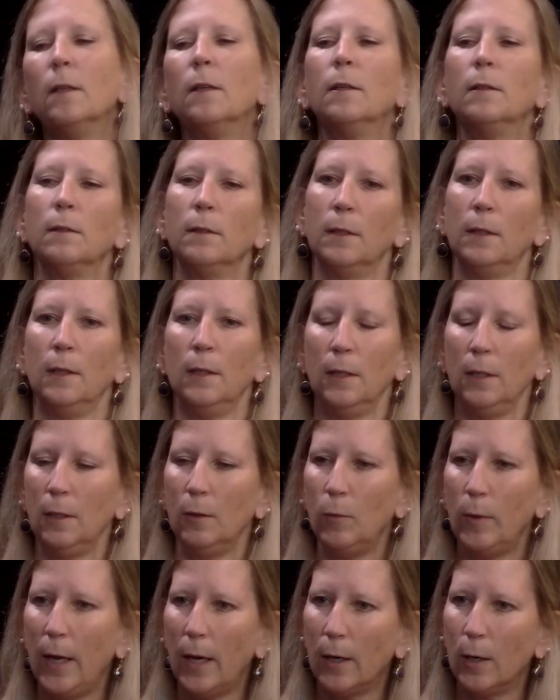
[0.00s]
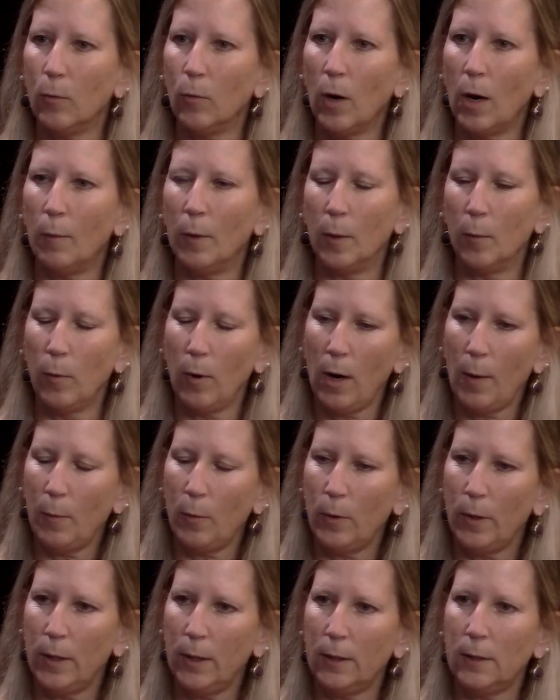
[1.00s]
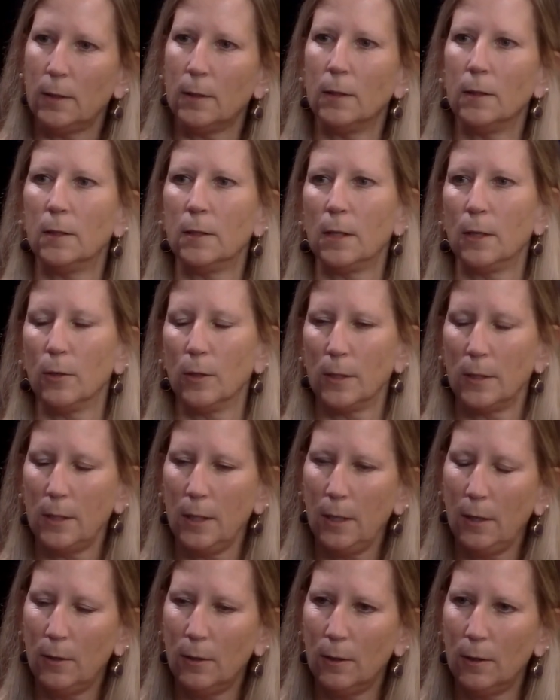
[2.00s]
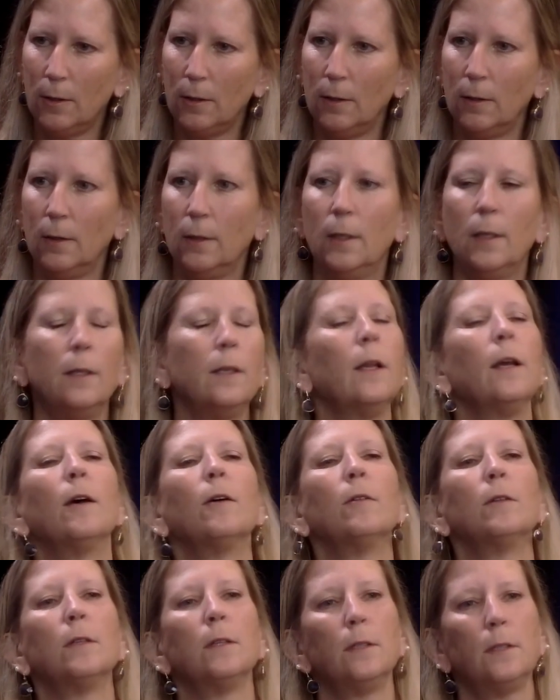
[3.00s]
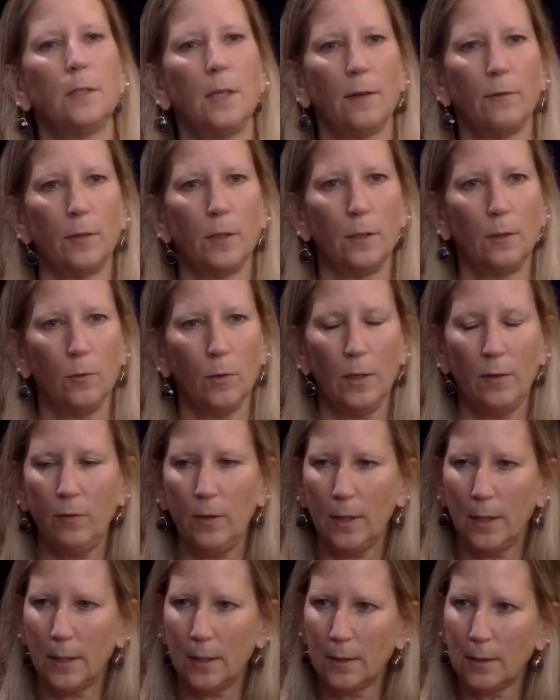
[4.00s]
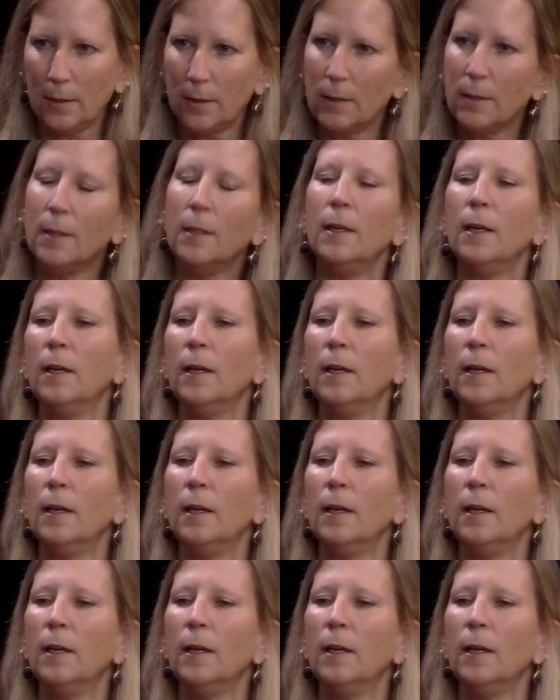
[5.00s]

and then we added Robin Abramowitz and Sarah Siegel, and now Stefan Grievous.